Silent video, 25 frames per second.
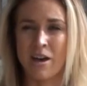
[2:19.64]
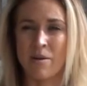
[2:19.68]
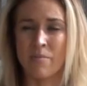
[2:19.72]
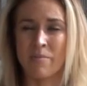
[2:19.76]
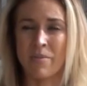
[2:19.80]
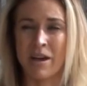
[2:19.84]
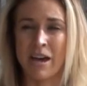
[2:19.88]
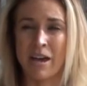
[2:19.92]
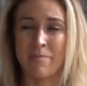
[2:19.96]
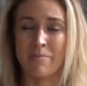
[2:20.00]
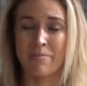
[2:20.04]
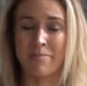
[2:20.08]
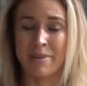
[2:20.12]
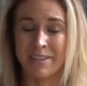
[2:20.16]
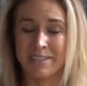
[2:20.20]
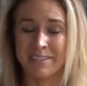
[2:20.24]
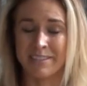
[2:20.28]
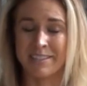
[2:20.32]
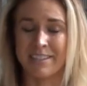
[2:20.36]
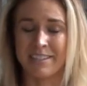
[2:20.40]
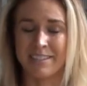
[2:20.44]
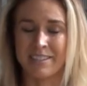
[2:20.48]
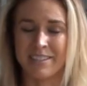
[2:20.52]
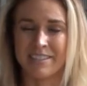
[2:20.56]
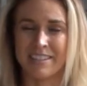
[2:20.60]
My
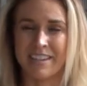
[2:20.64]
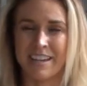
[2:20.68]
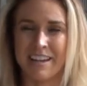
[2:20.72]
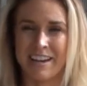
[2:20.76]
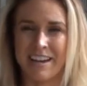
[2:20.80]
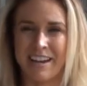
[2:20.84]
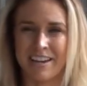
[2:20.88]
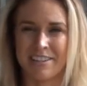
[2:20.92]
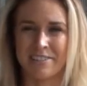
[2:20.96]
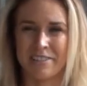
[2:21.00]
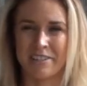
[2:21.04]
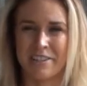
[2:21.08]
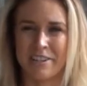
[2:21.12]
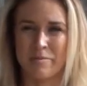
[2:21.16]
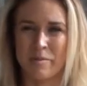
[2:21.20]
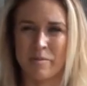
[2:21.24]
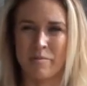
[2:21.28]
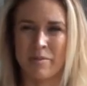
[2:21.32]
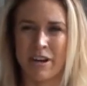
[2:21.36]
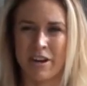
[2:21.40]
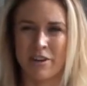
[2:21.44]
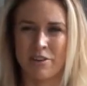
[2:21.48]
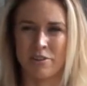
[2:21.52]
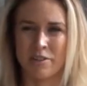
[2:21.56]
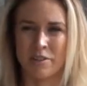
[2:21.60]
business actually came
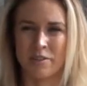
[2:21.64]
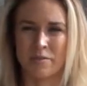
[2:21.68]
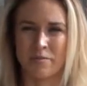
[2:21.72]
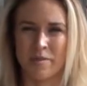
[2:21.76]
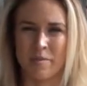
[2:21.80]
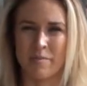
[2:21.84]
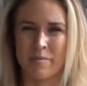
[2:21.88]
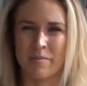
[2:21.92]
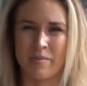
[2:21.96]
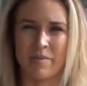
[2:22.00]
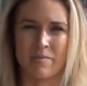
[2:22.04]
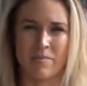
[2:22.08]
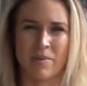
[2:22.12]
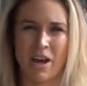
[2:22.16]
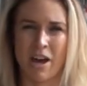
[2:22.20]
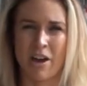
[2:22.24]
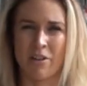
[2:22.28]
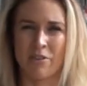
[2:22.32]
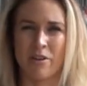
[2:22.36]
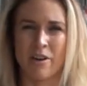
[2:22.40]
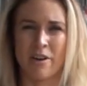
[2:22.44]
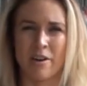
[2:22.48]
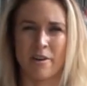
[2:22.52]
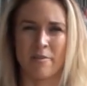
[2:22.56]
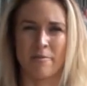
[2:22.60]
about just from I
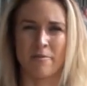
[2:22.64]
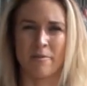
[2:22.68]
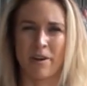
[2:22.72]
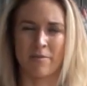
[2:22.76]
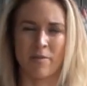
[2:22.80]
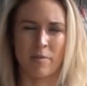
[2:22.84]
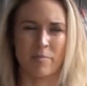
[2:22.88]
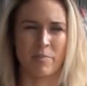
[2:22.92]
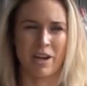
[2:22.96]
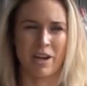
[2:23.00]
have a